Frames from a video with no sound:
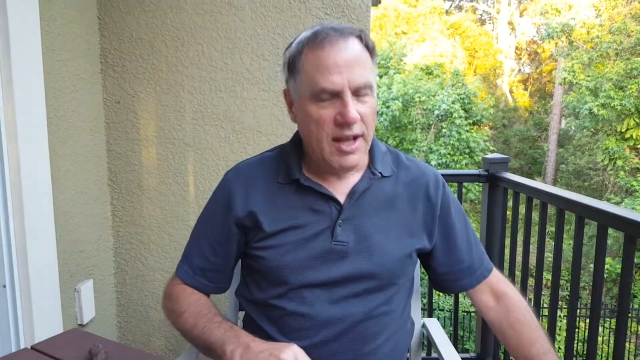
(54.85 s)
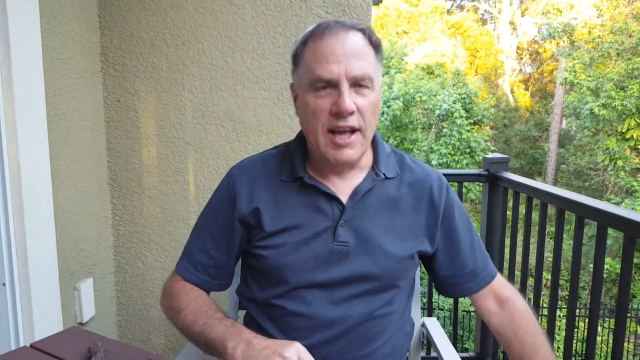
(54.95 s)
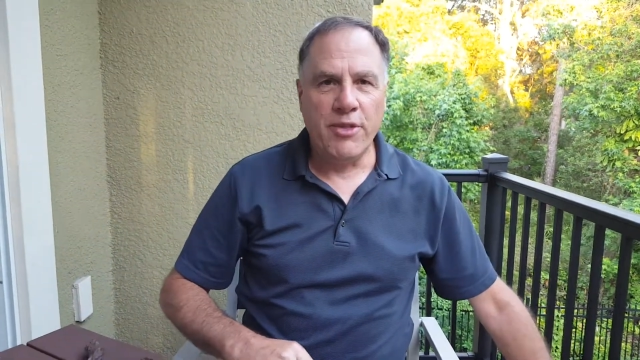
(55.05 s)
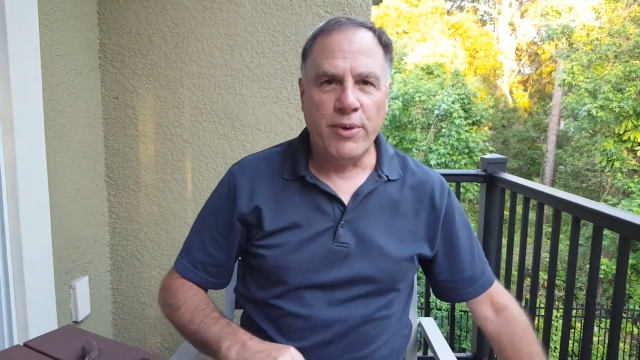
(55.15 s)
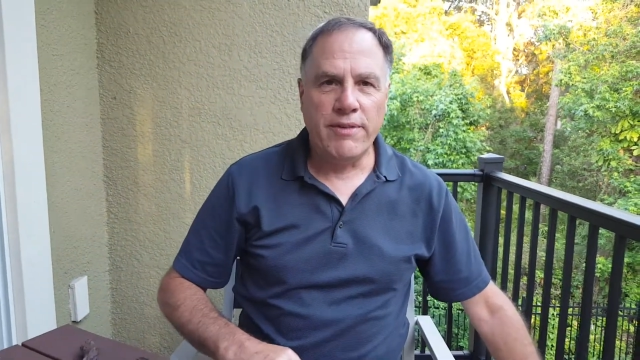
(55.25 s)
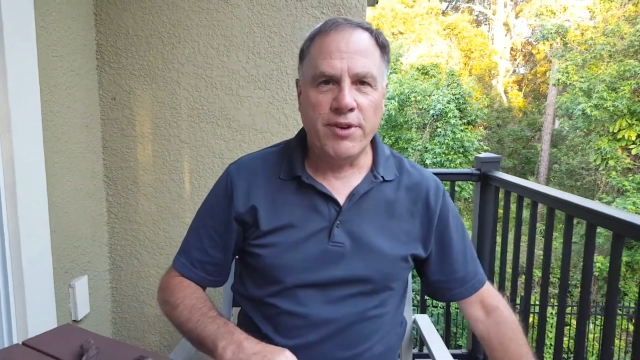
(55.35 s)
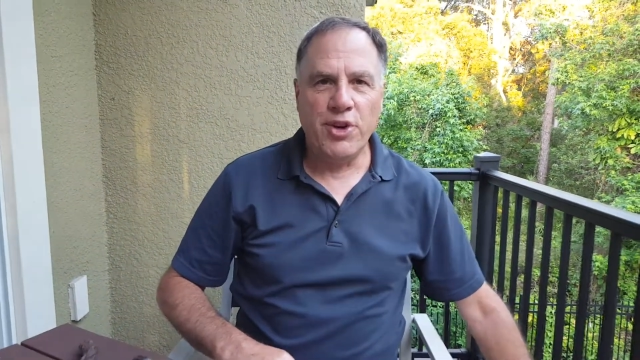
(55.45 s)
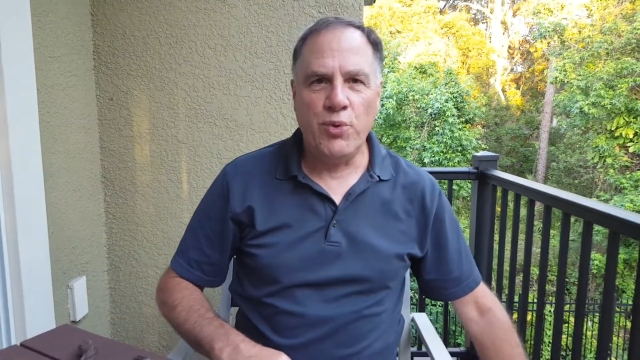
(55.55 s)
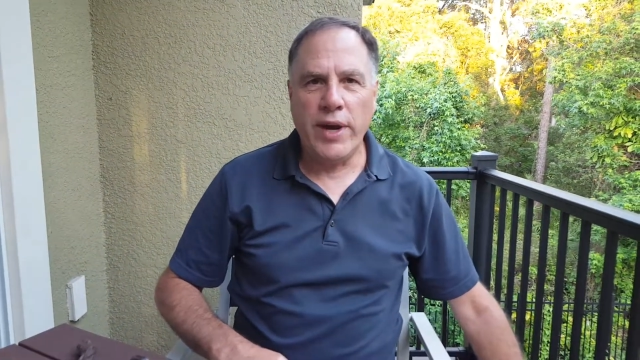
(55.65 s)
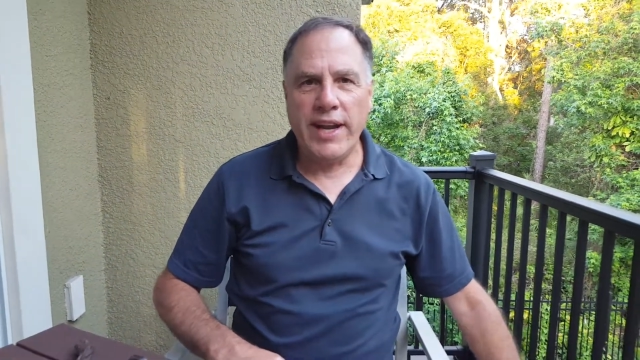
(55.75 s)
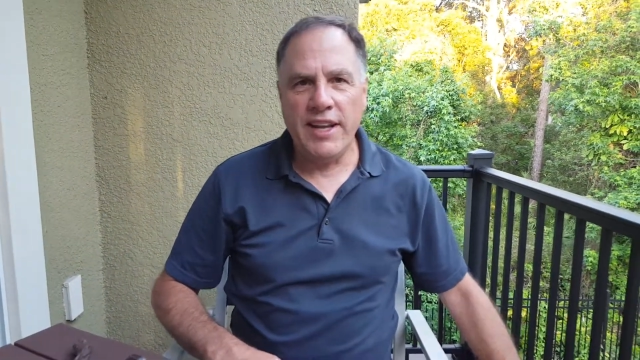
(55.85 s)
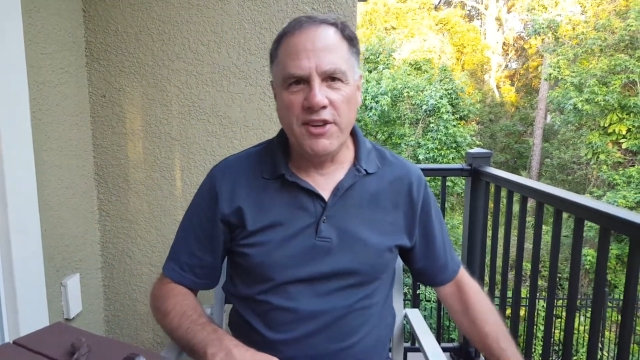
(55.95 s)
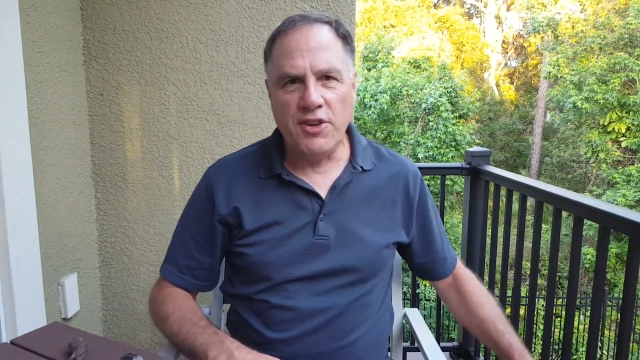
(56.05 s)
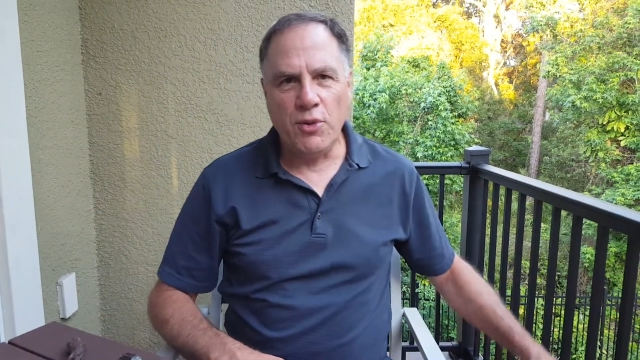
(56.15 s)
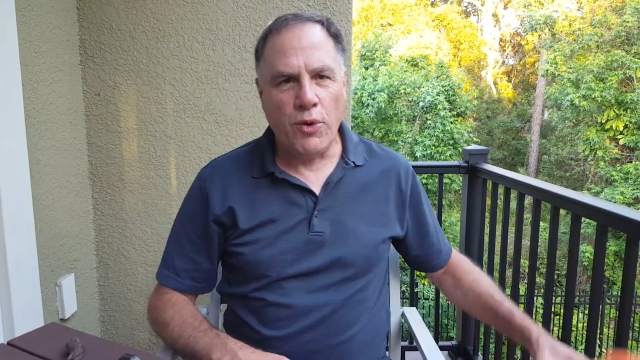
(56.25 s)
On the river, you wade
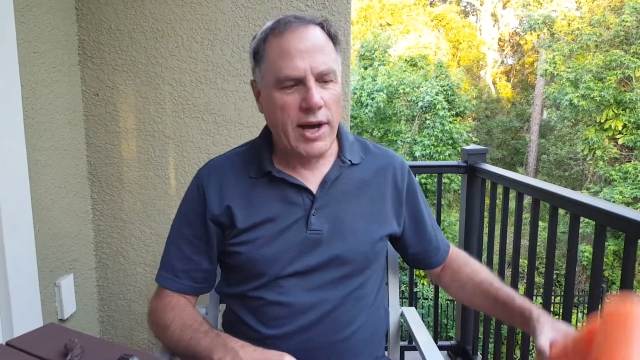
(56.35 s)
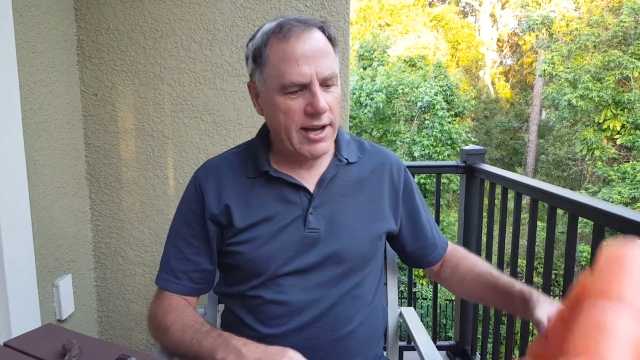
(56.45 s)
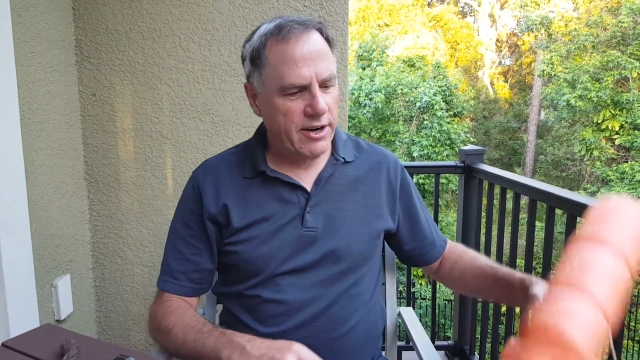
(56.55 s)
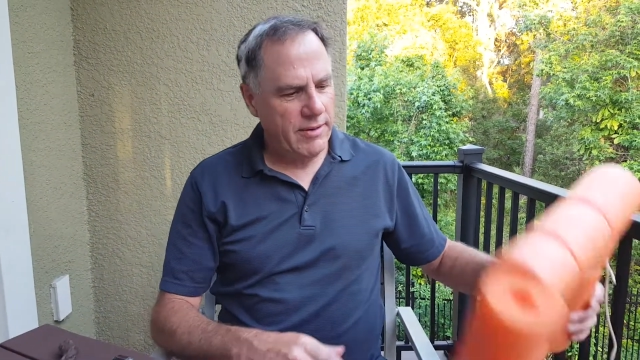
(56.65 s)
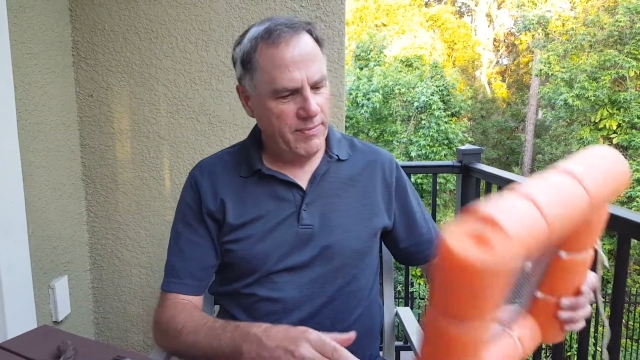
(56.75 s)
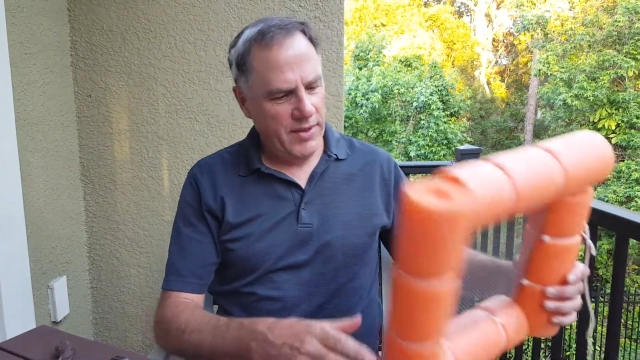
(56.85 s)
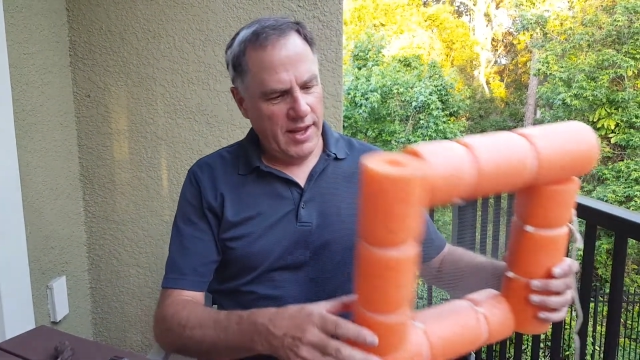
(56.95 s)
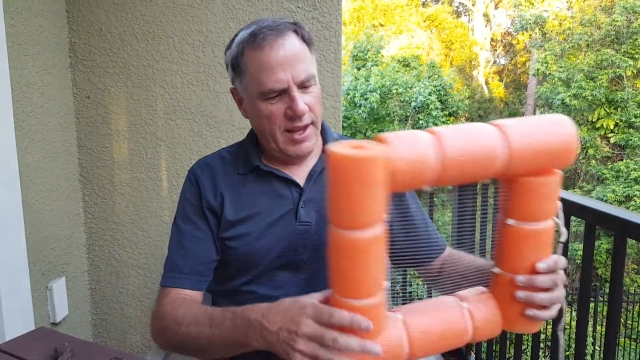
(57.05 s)
into the water